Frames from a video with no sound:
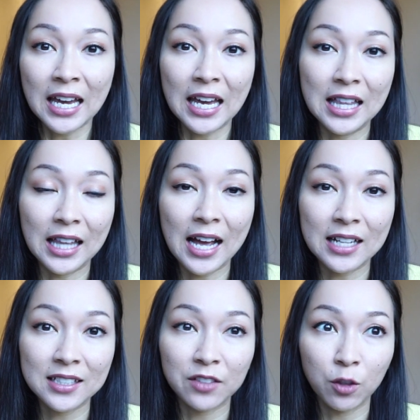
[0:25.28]
in the
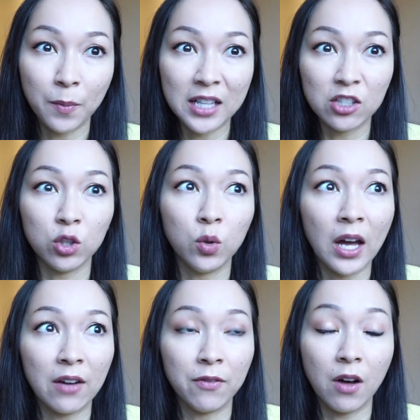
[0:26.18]
last several months, you
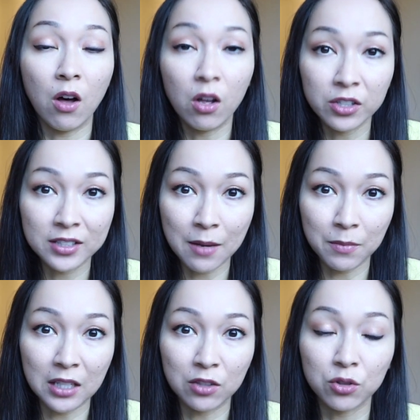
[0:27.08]
have all sent
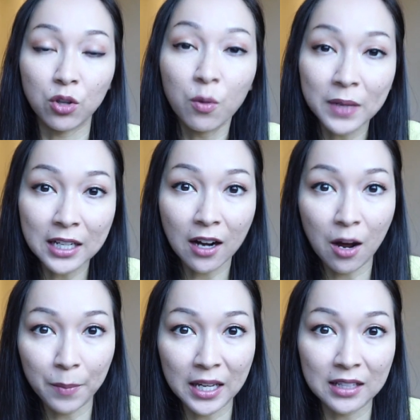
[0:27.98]
me so many
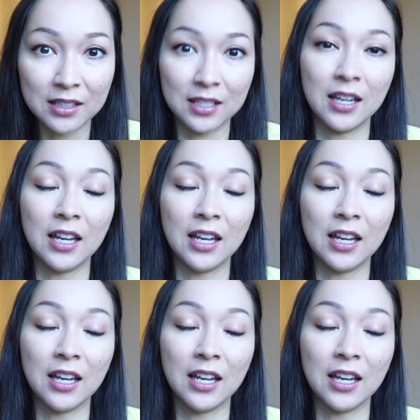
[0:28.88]
comments